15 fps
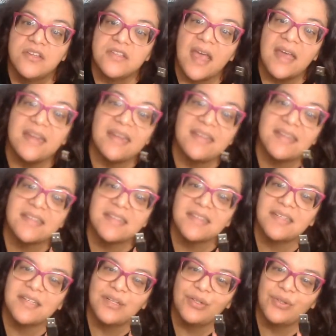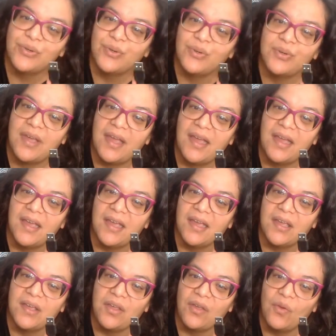And it doesn't include
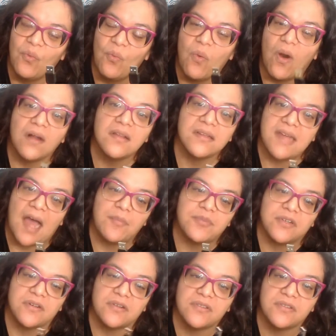a wall adapter.